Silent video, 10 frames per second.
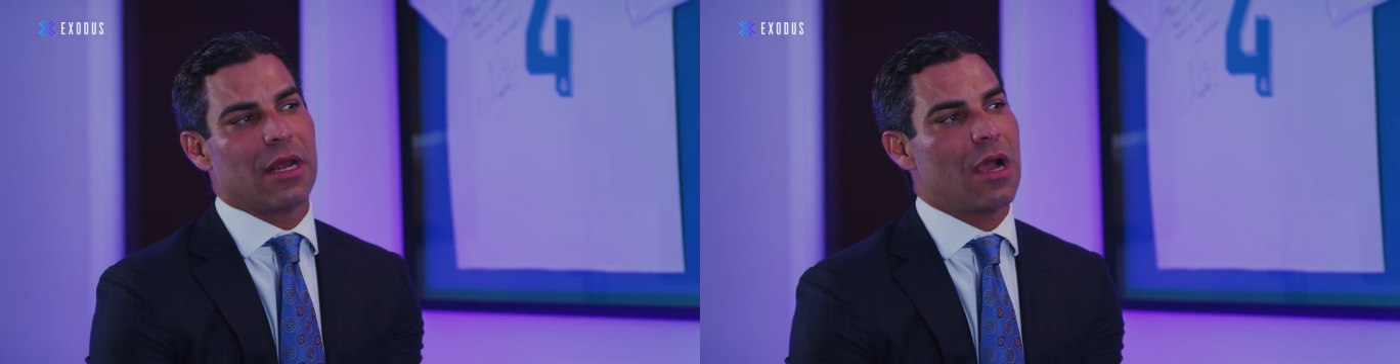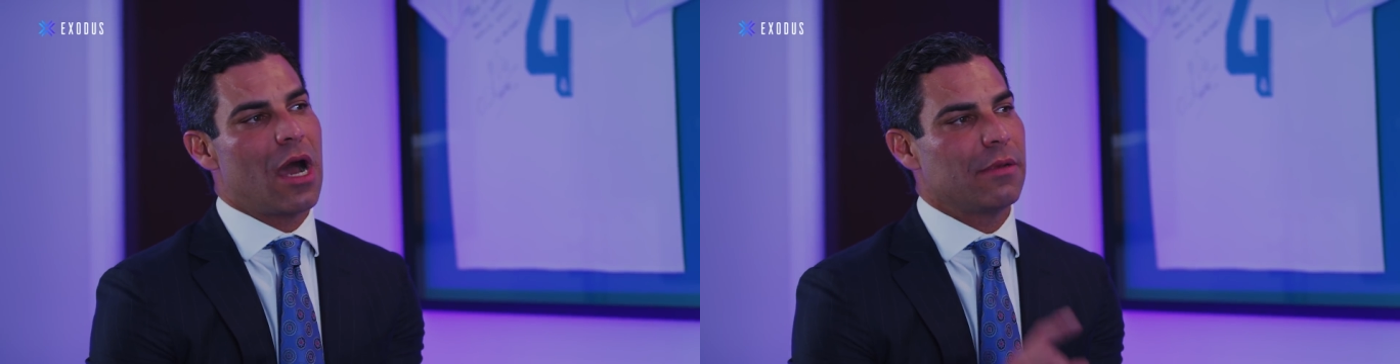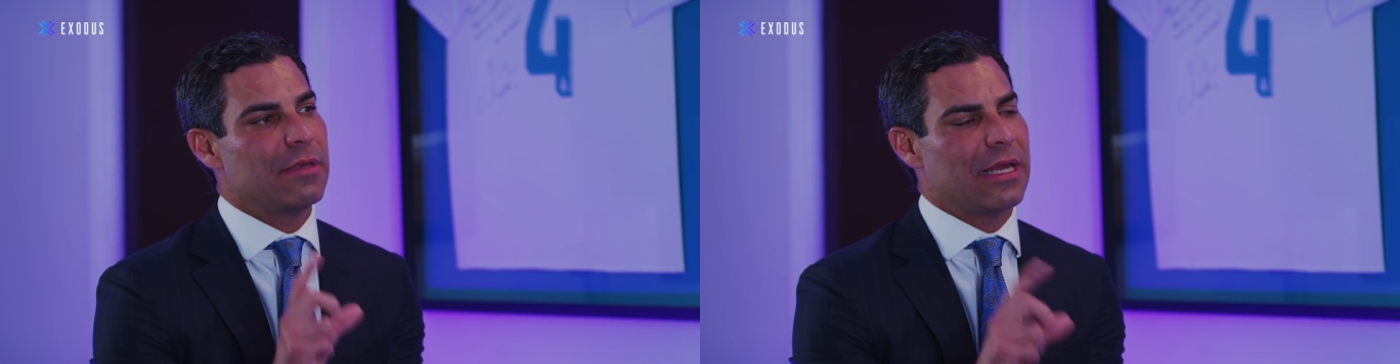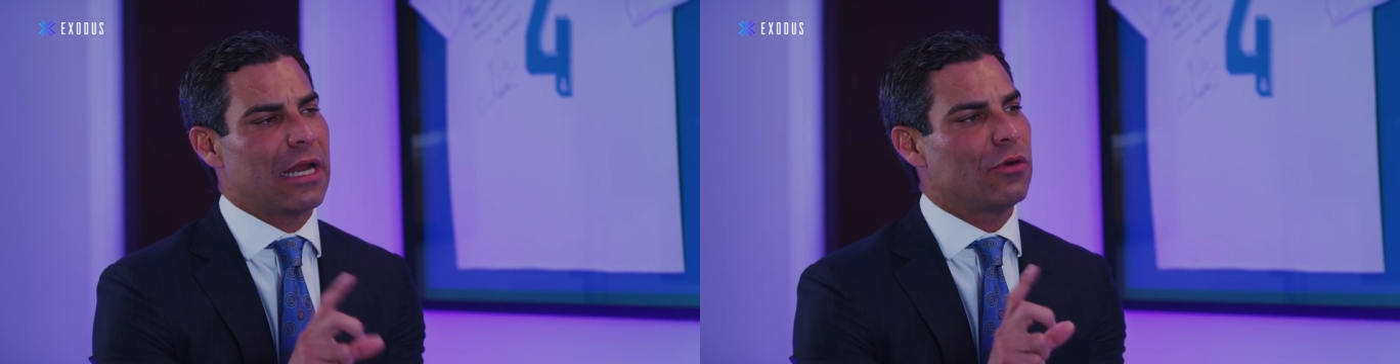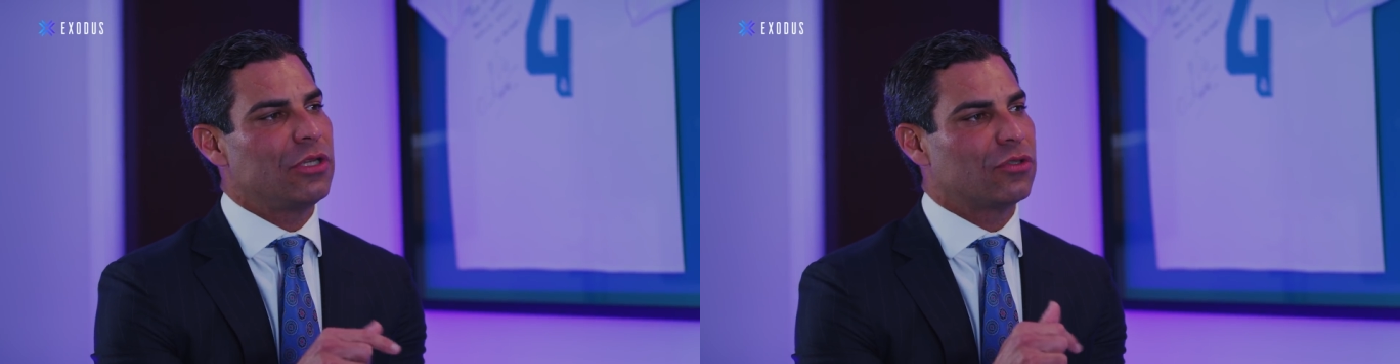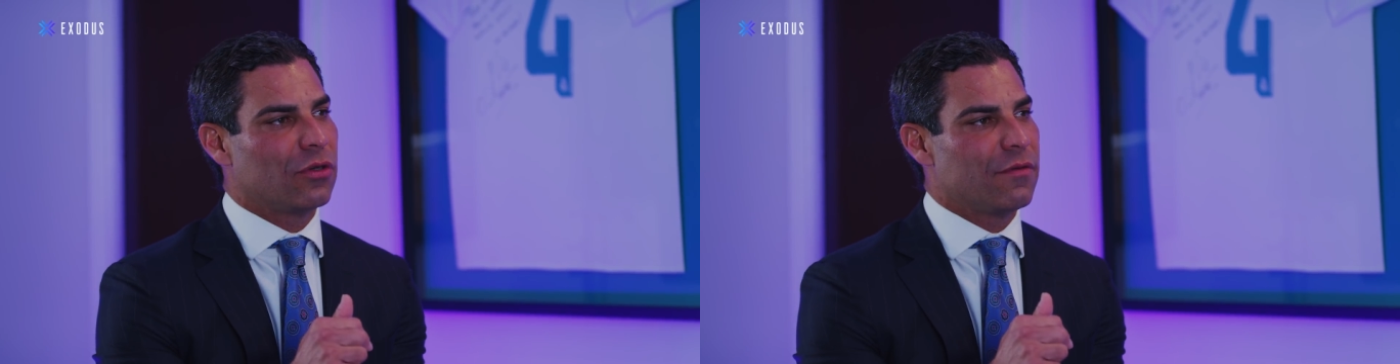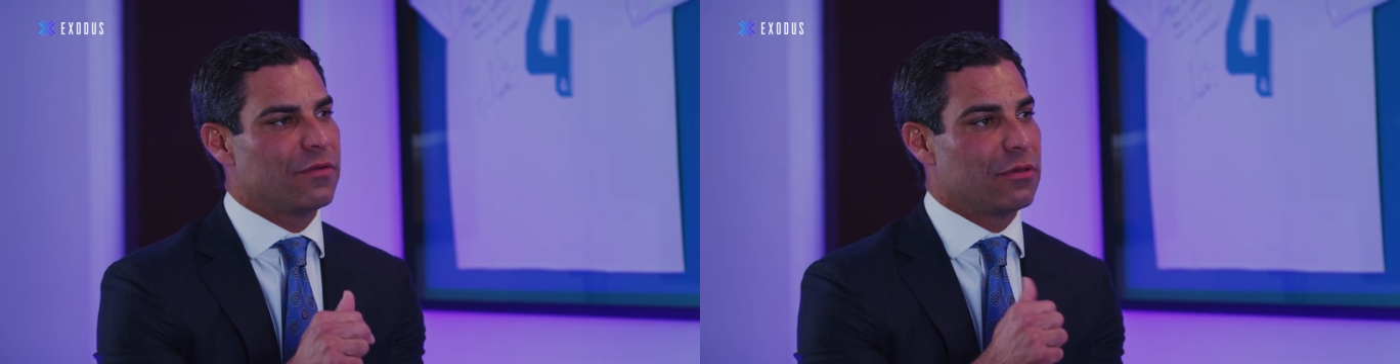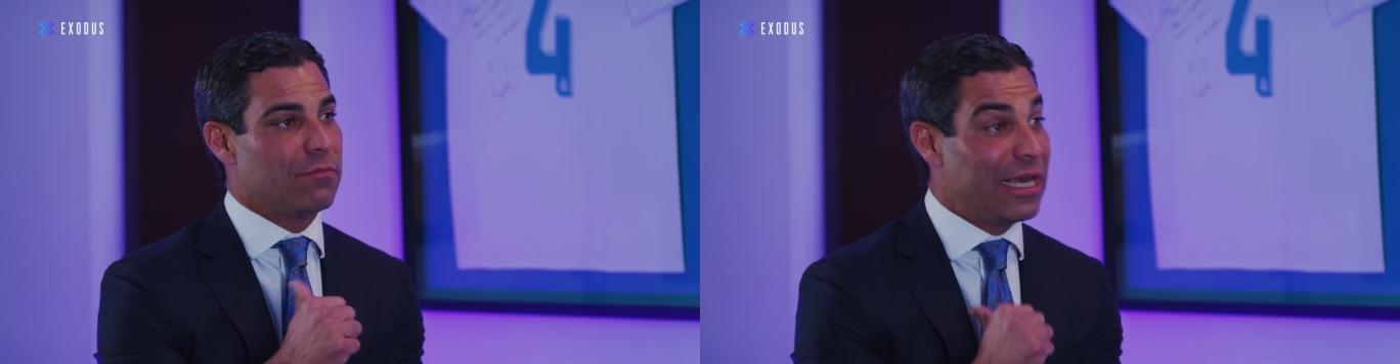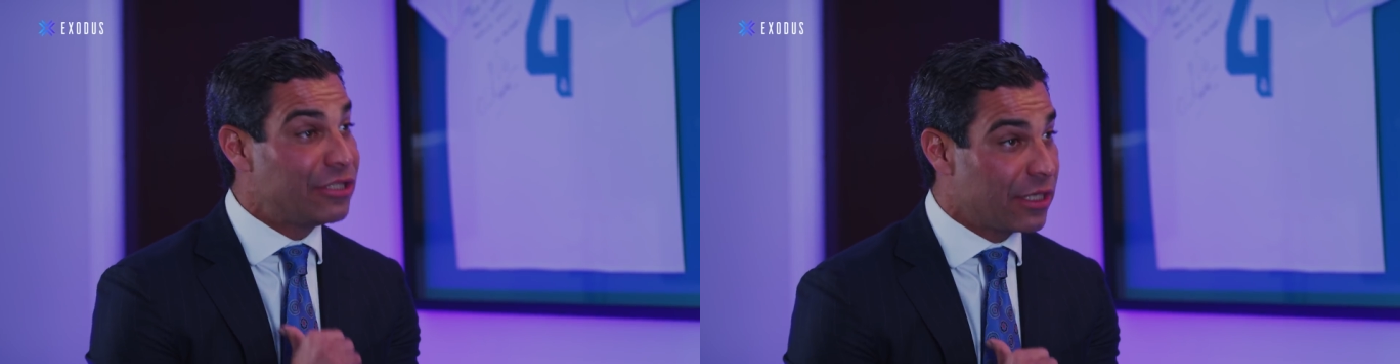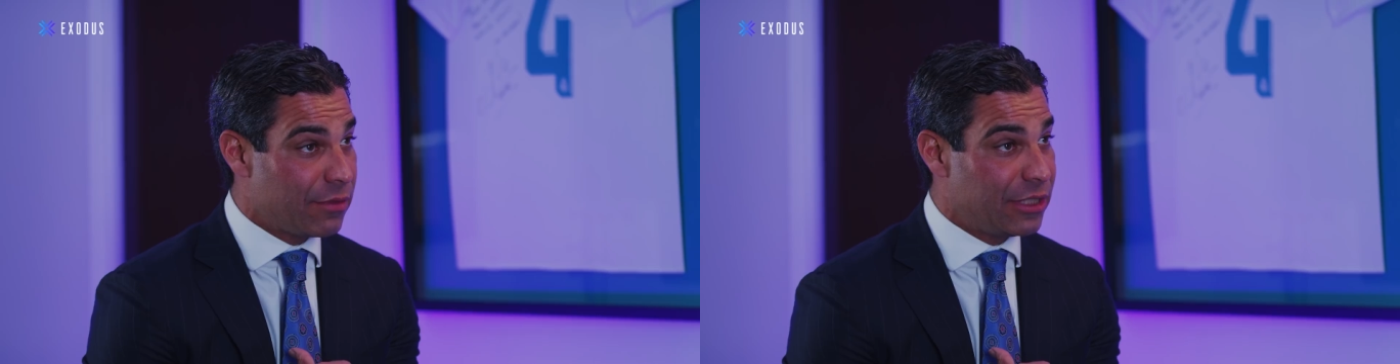an economy that not only serves my
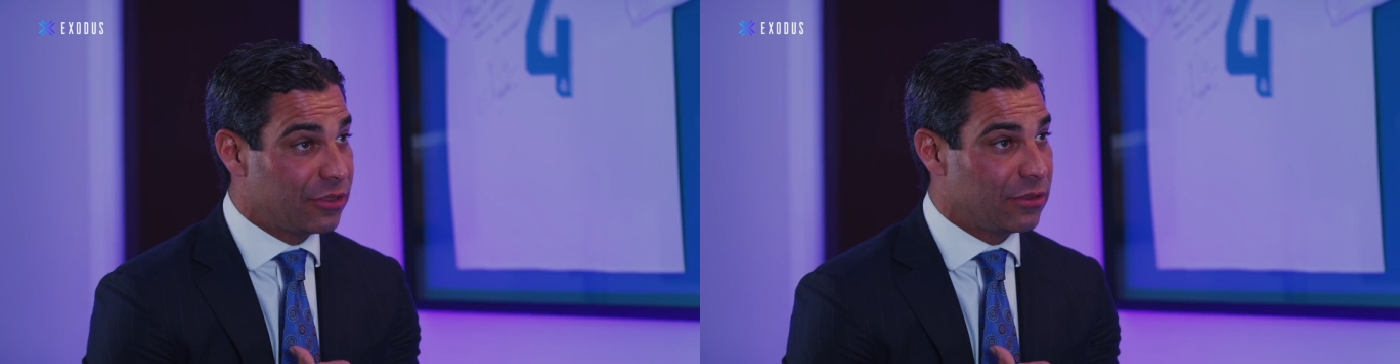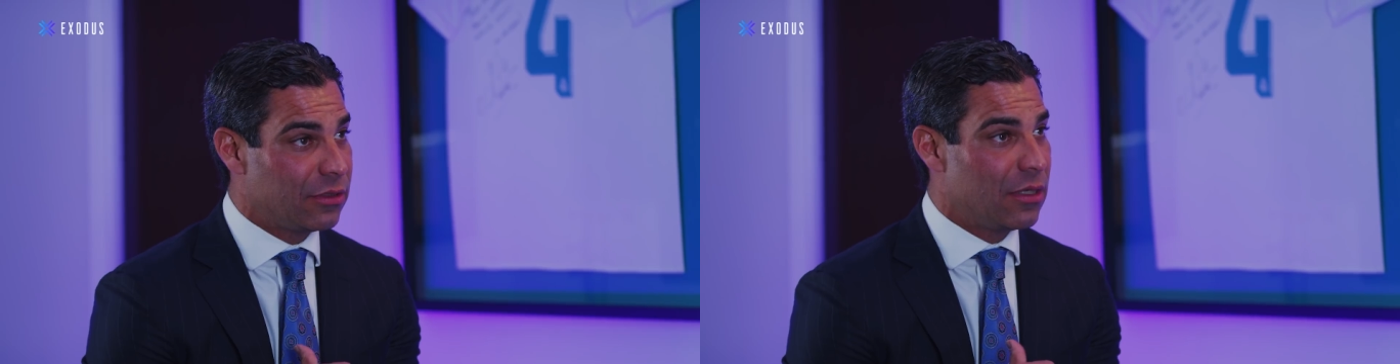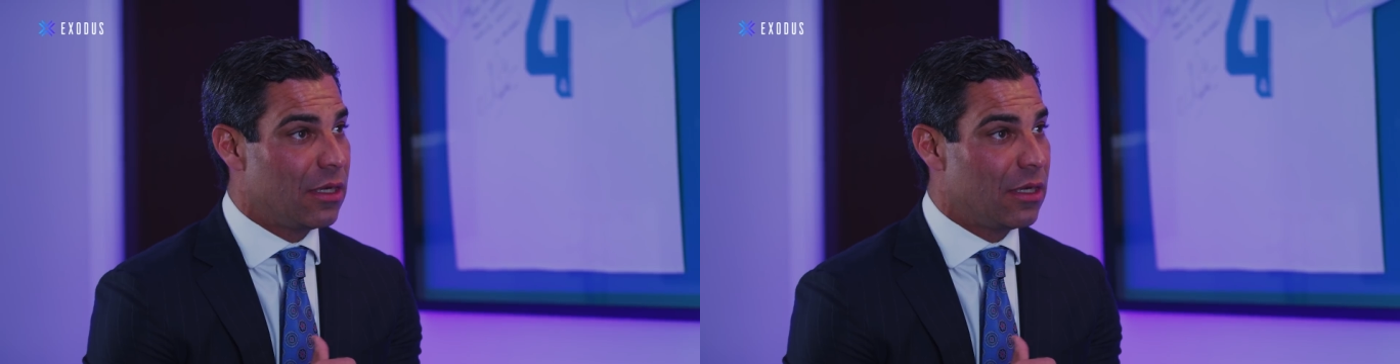generation,